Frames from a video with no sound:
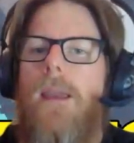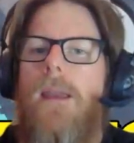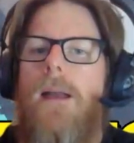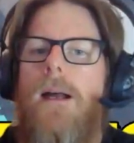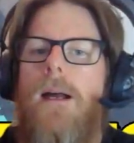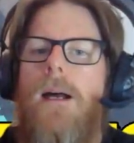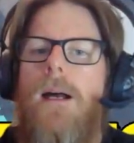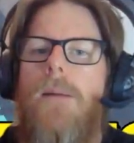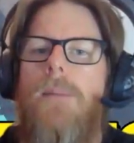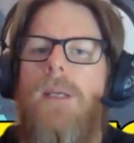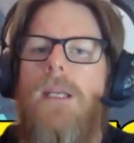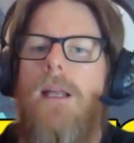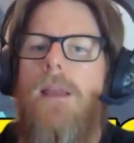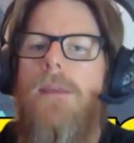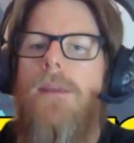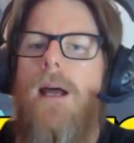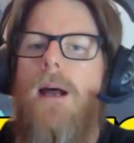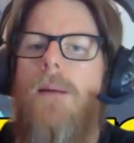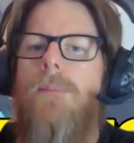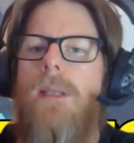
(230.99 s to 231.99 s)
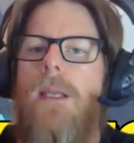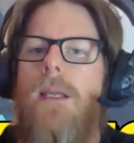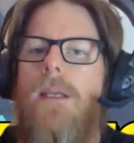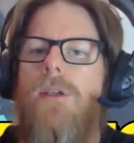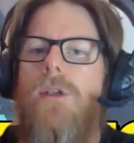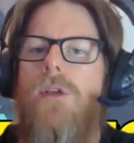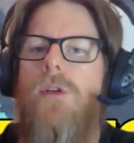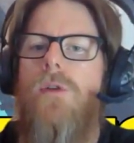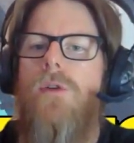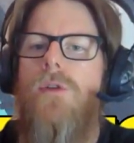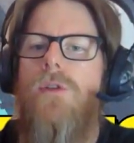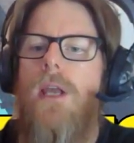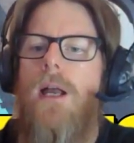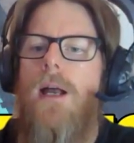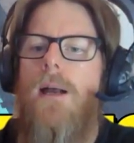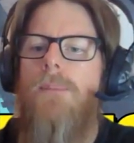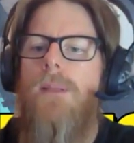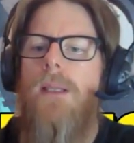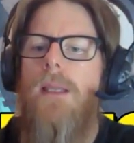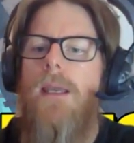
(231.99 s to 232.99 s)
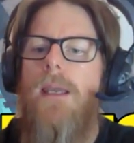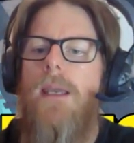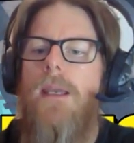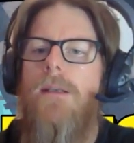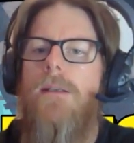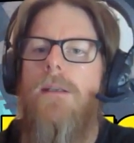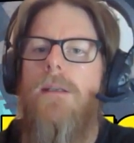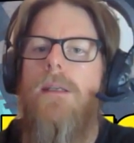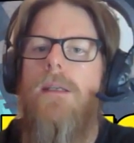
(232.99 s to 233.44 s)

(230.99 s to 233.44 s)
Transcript: In other Upland news, Upland